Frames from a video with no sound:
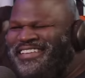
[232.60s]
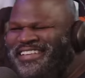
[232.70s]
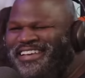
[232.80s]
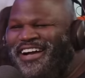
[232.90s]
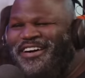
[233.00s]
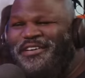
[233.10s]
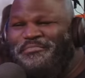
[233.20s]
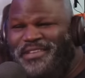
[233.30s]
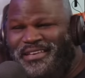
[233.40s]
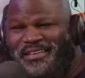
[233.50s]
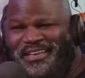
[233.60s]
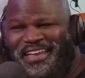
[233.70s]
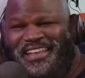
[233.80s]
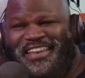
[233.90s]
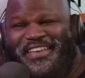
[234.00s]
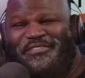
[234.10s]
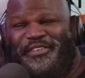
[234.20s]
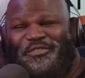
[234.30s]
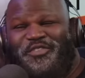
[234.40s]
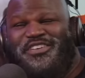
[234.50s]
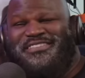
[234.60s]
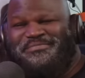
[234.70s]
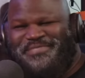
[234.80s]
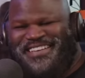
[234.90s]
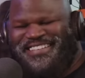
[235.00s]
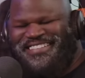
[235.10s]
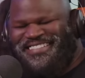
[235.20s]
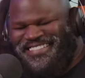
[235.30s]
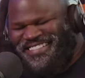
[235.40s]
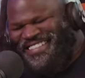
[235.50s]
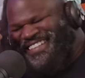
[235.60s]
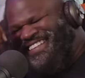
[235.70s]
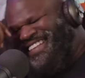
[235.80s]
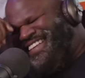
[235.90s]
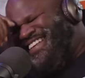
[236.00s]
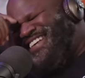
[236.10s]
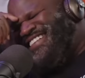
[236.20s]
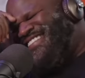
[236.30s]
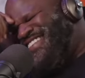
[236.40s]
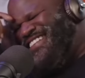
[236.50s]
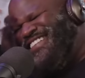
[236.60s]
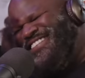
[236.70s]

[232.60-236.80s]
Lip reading: to call me and leave a voicemail. Because he knew